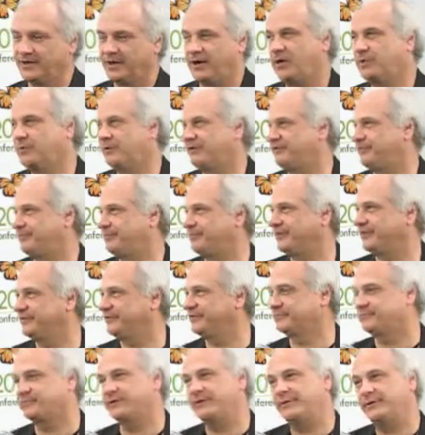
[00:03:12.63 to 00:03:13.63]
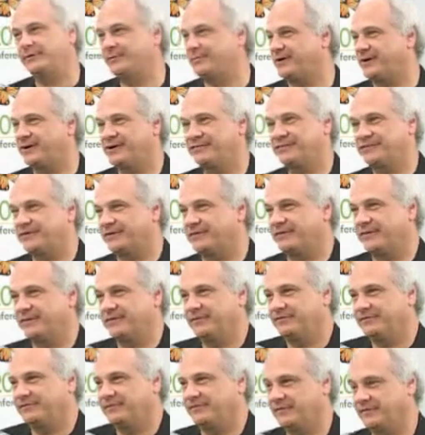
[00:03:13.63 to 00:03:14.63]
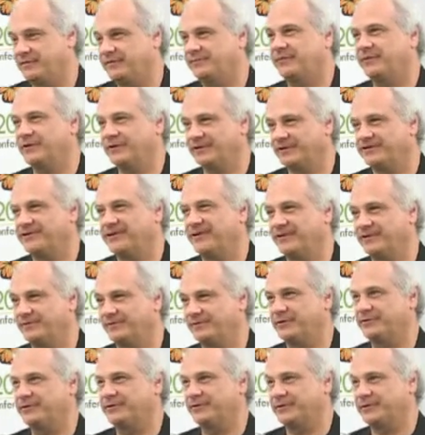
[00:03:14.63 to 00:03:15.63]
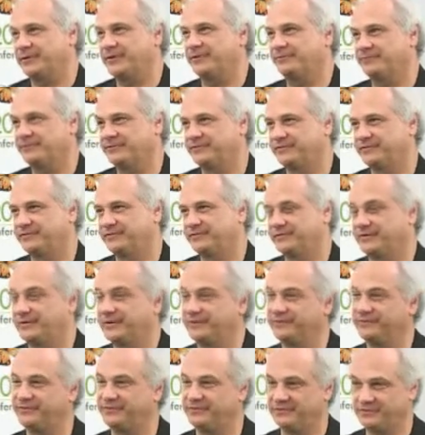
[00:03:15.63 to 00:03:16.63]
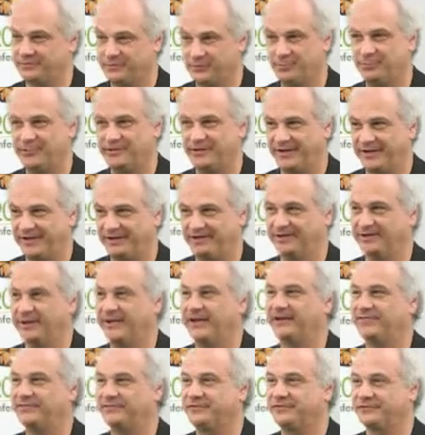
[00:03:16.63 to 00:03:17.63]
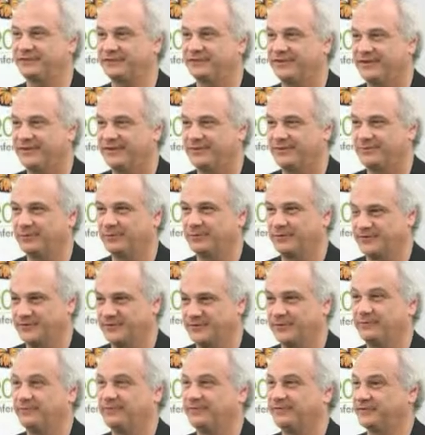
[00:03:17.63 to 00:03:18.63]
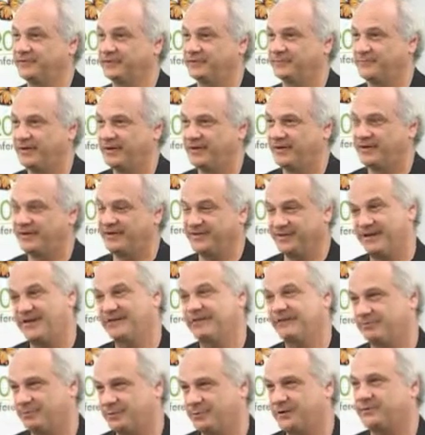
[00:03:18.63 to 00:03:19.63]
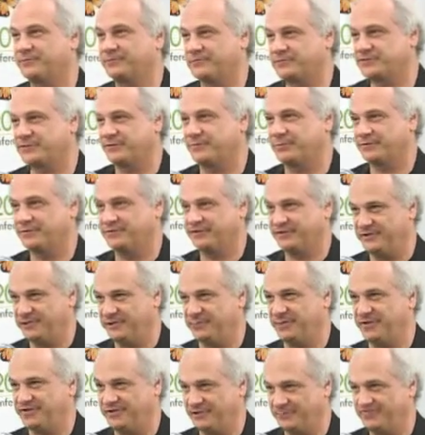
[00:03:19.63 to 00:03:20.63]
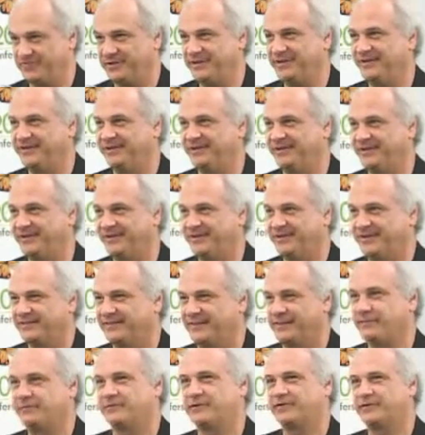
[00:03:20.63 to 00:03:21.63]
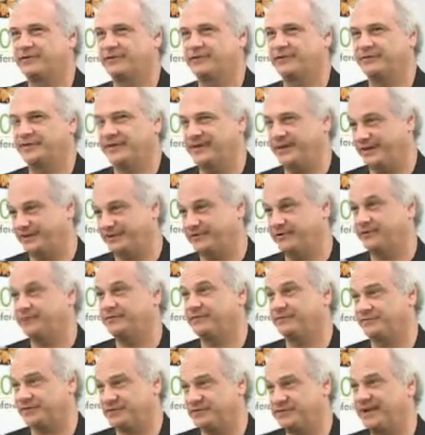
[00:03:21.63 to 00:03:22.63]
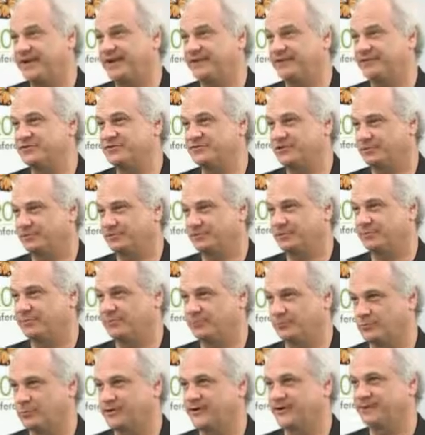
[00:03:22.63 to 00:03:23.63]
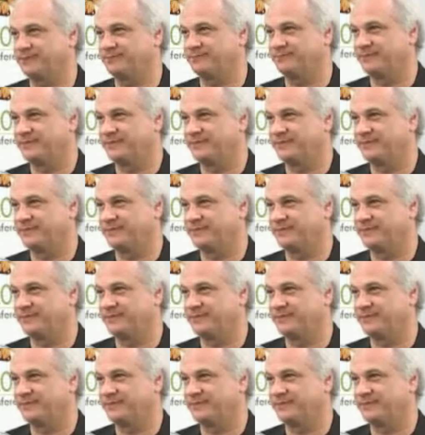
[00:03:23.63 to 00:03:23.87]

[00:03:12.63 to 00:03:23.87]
Oh, it's been extremely positive. I'm very, very excited about the conference this year. I was in Copenhagen last year with another film, again in partnership with the UNEP. That was called the Antarctica Challenge of Global Warming.